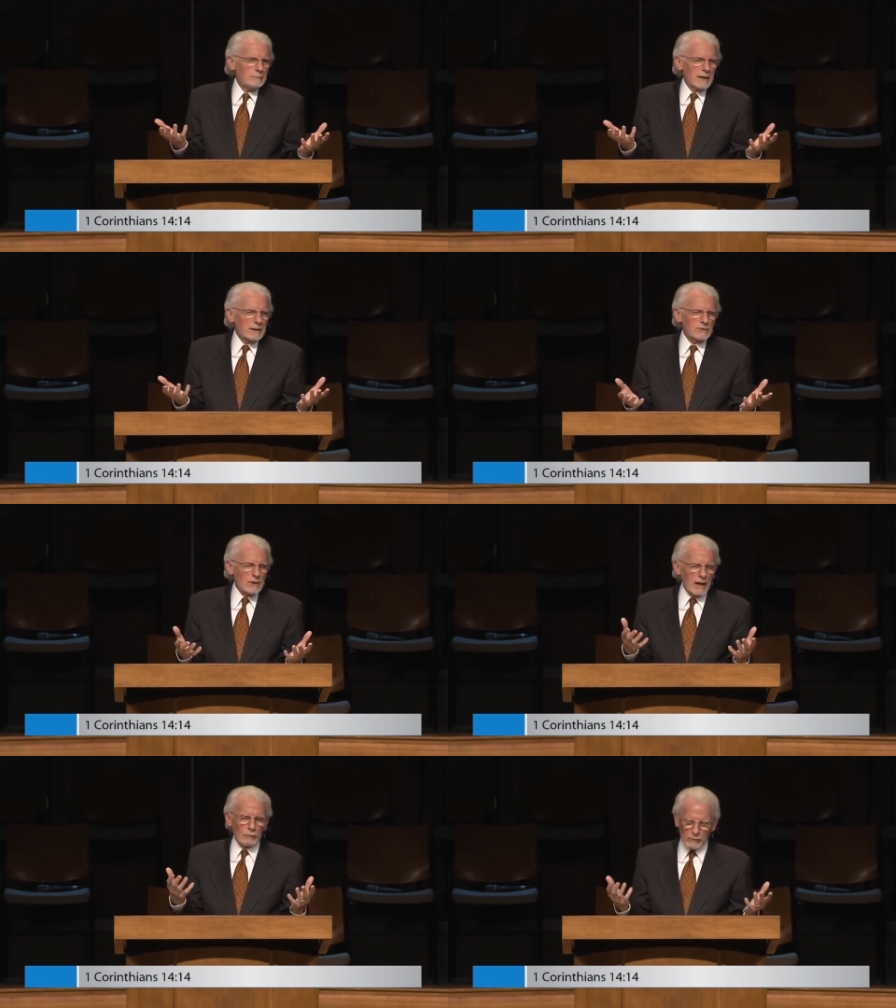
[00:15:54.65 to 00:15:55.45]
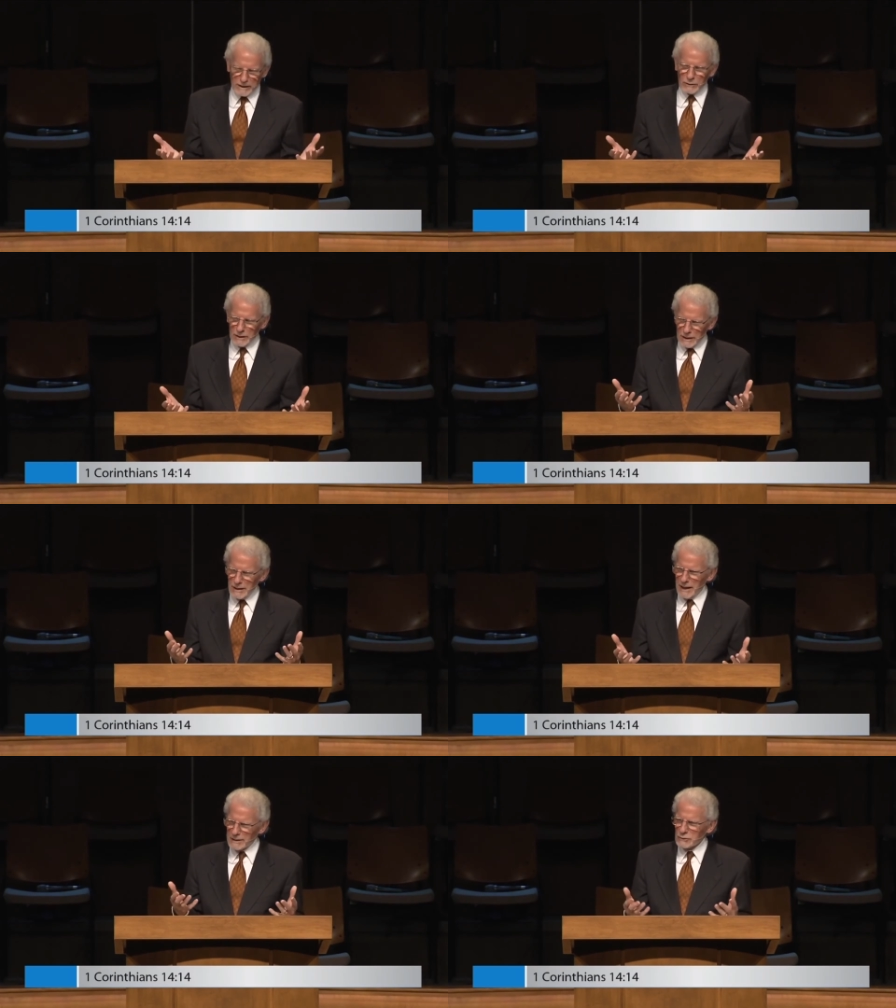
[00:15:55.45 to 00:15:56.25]
But it's not really
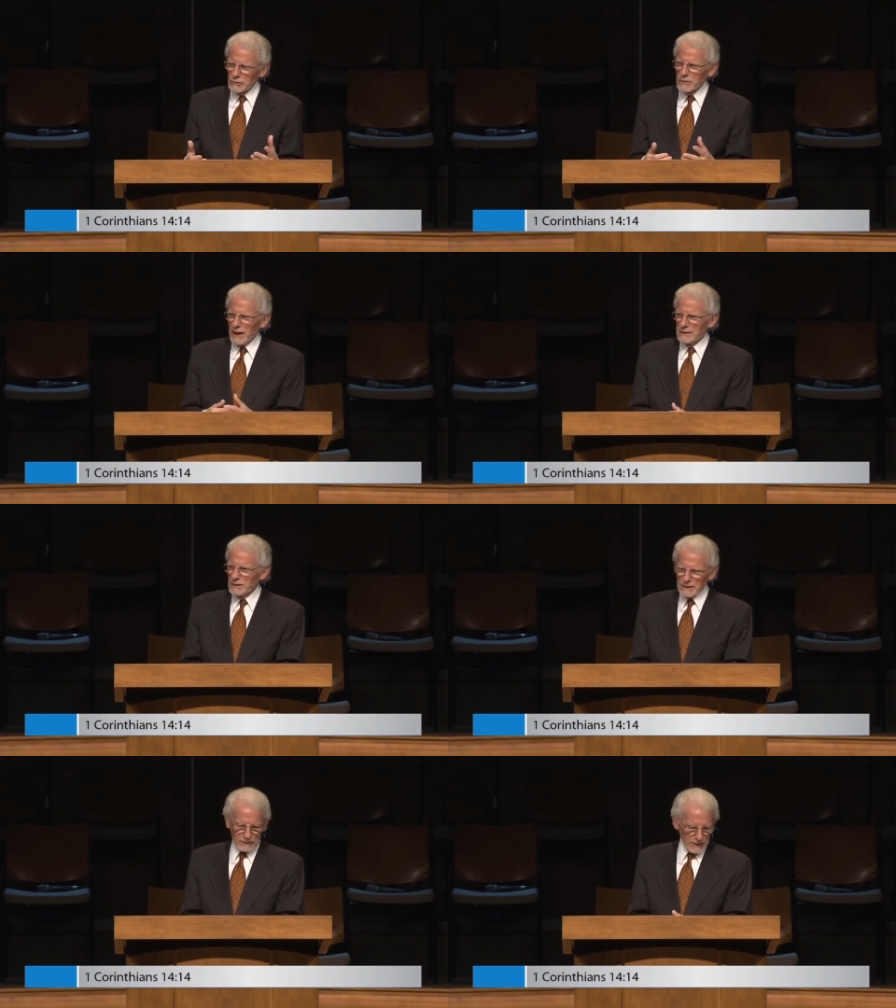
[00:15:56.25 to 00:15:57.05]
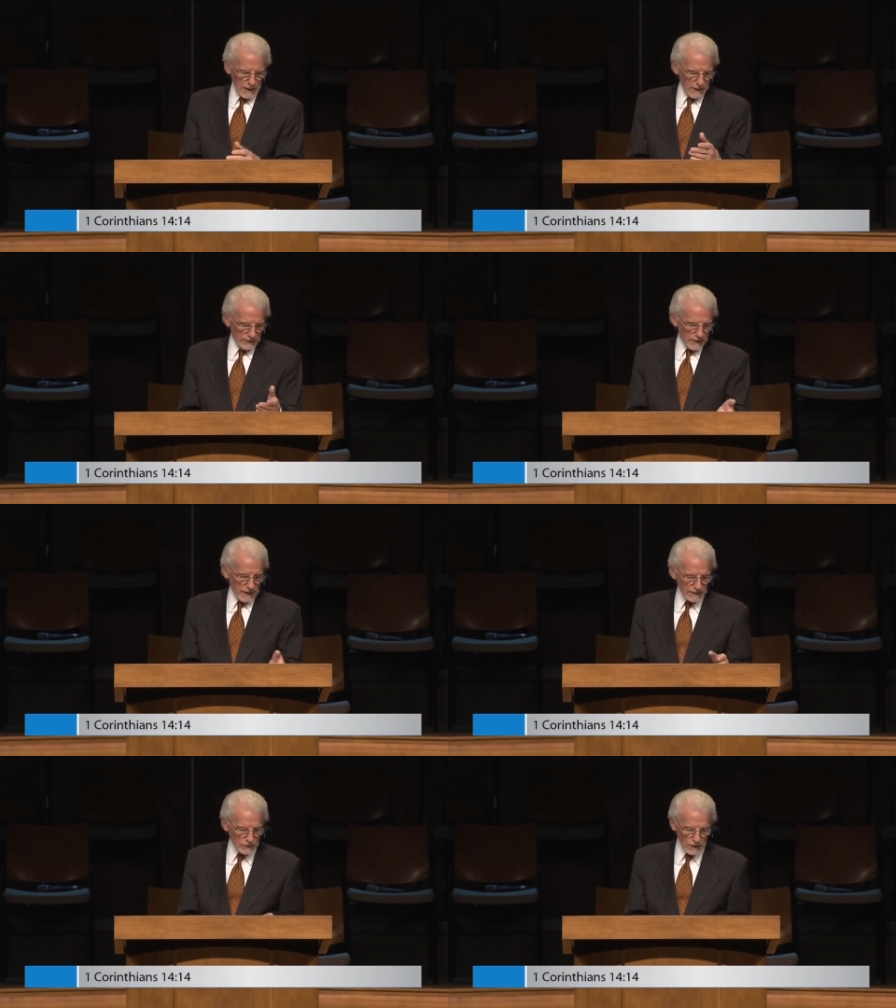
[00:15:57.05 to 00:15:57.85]
the exercising of the gift,
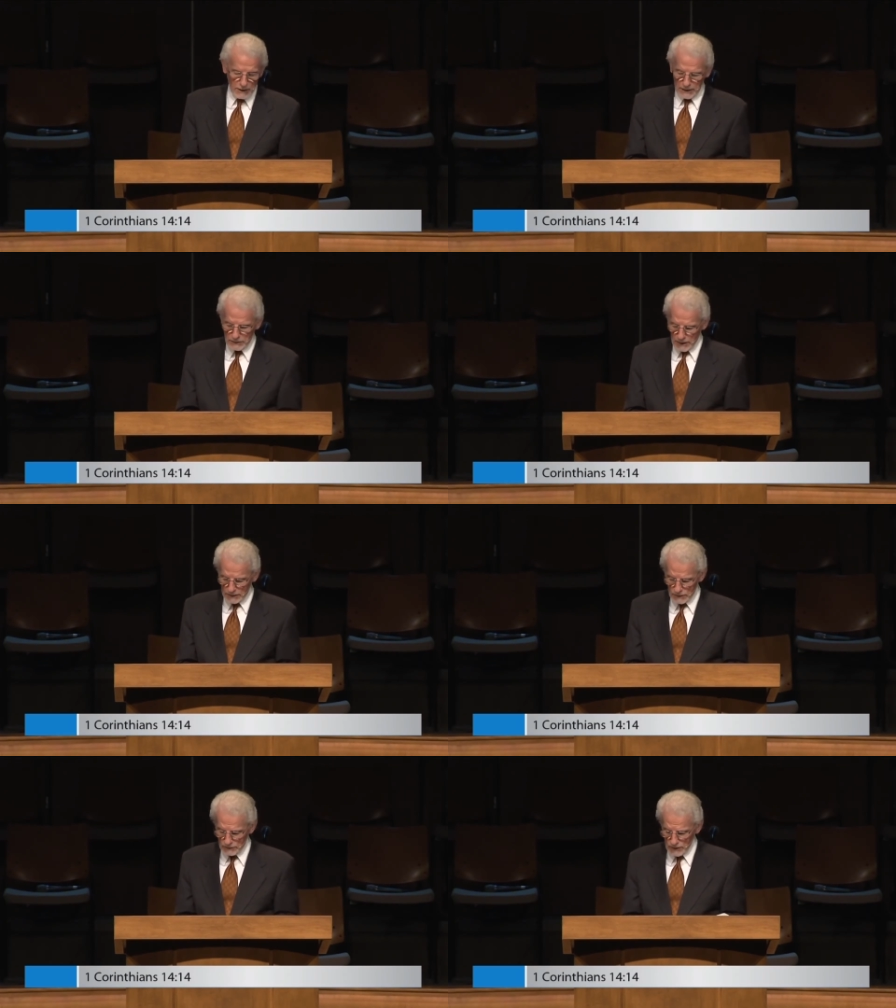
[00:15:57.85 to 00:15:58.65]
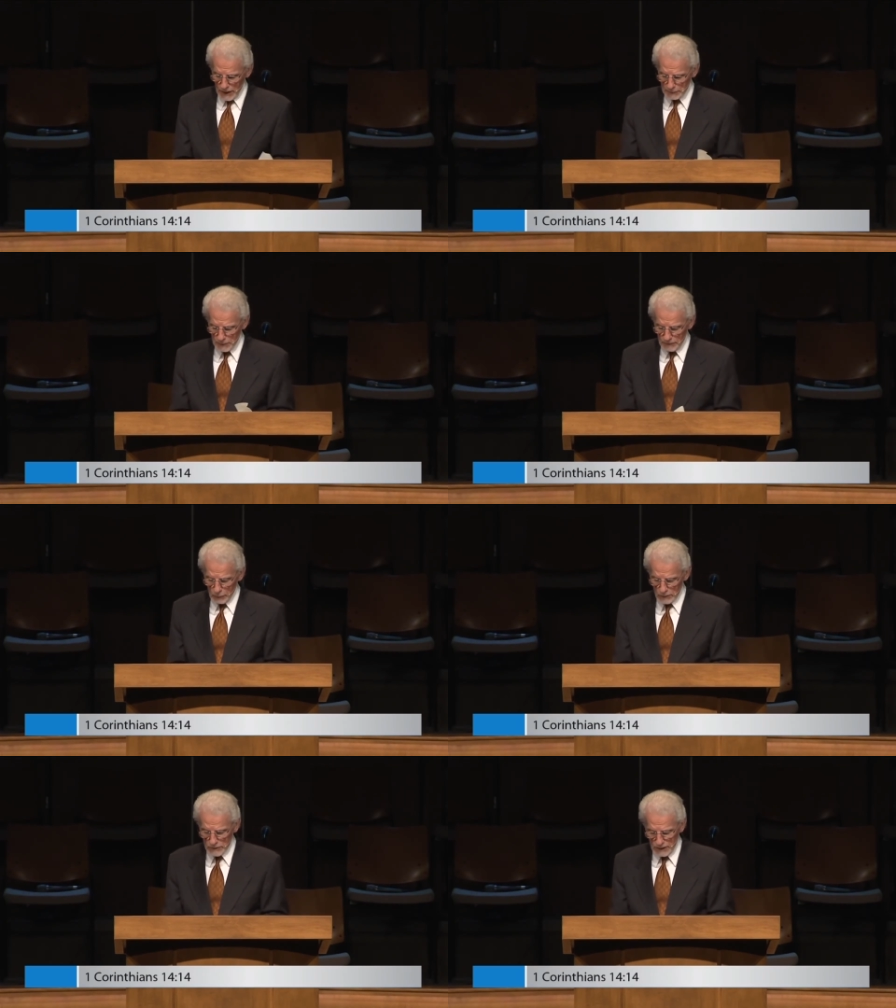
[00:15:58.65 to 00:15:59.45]
and that's the context of chapter
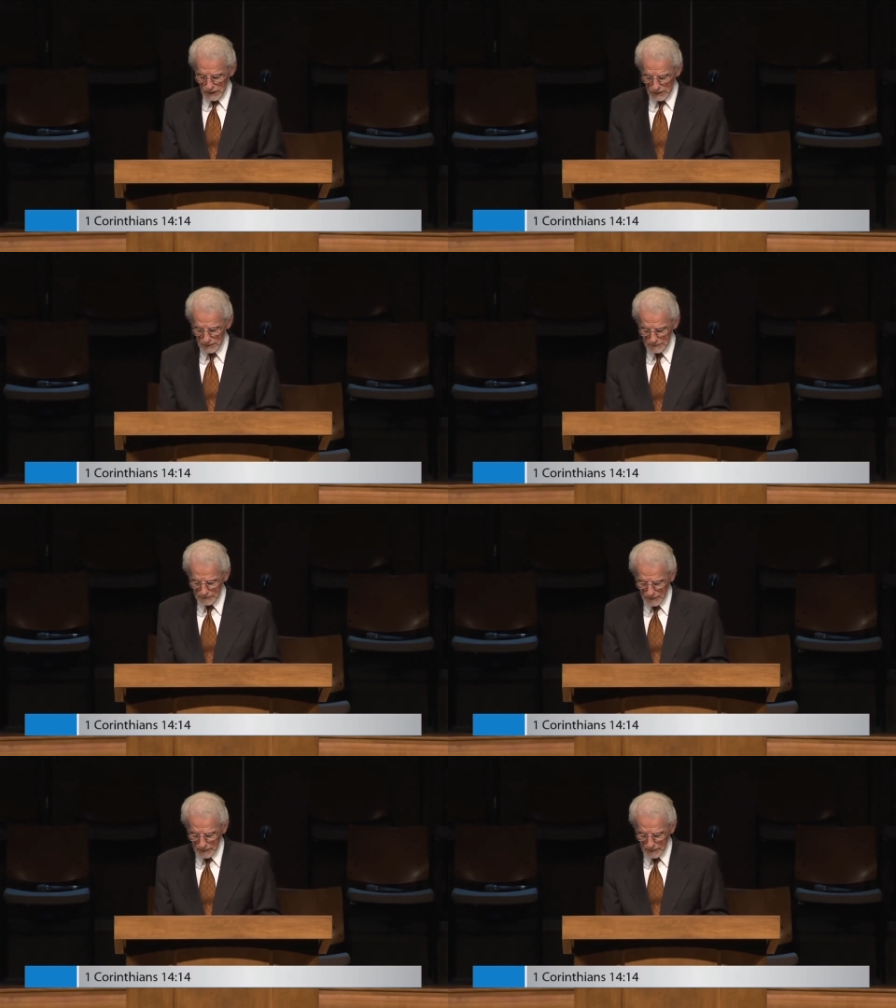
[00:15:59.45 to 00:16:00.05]
14,